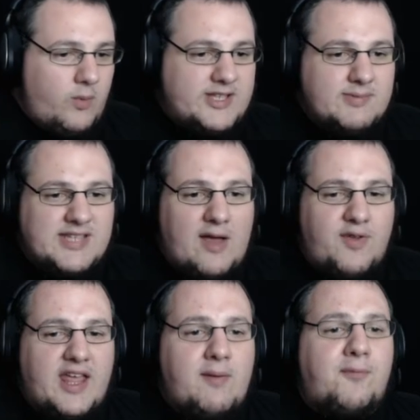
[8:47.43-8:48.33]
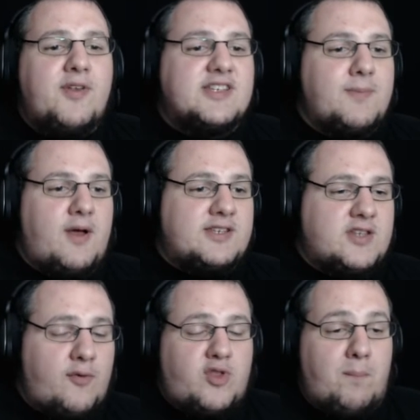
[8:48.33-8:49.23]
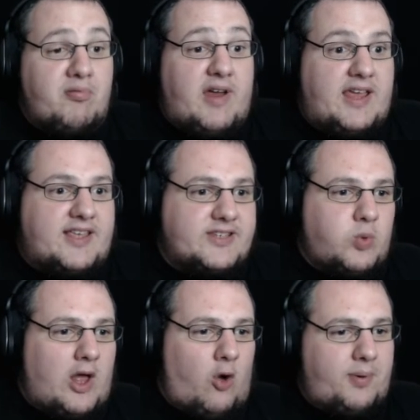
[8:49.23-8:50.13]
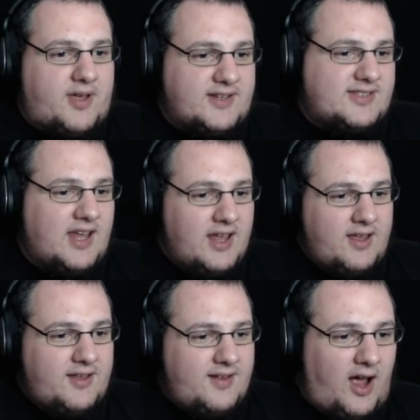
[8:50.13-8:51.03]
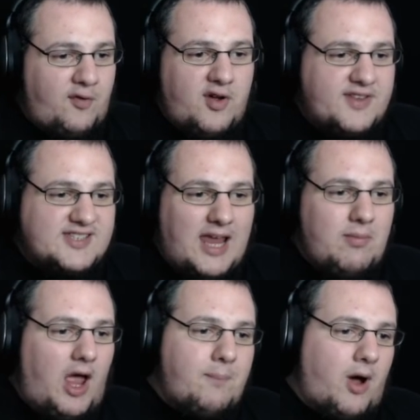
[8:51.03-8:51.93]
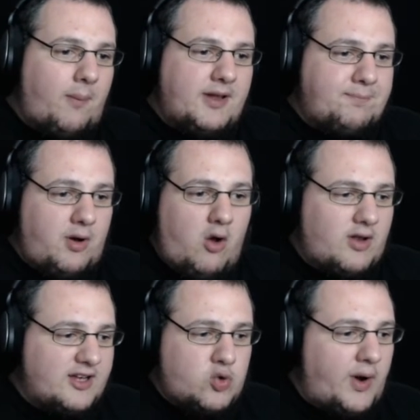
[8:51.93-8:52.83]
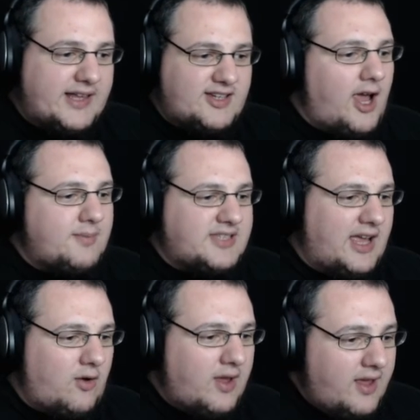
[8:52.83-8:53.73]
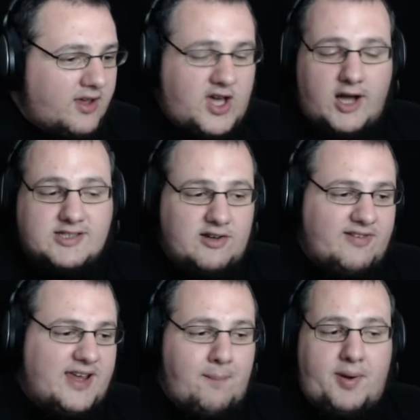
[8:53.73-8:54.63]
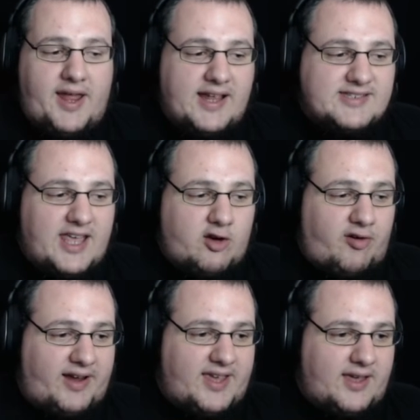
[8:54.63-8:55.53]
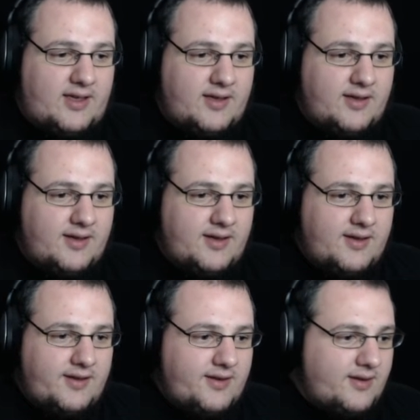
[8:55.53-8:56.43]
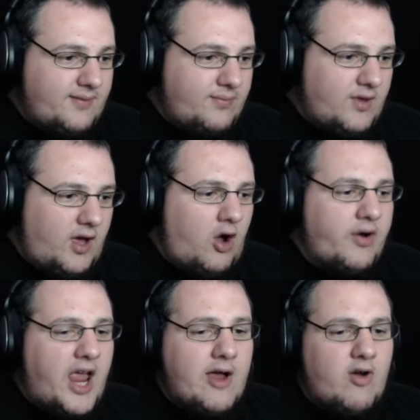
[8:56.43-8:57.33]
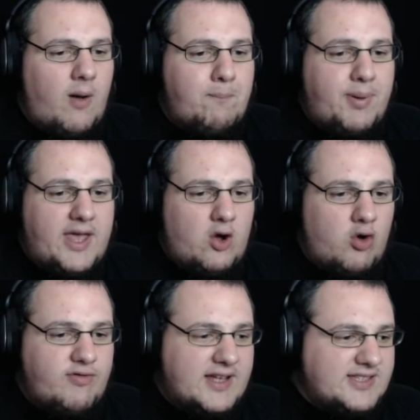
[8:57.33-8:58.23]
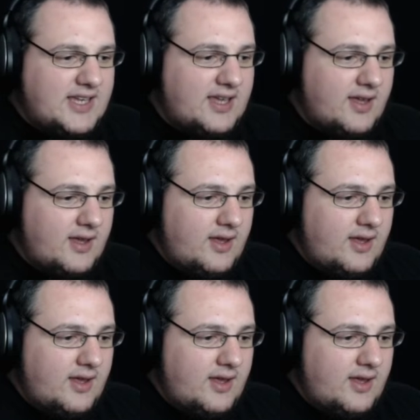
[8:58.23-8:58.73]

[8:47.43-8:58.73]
We seem to have an infinite amount of stuff to break as well, because I've heard the same light bulb being plowed like 20 times now. Cutlery and plates, they're cracking. Oh, an error on B already?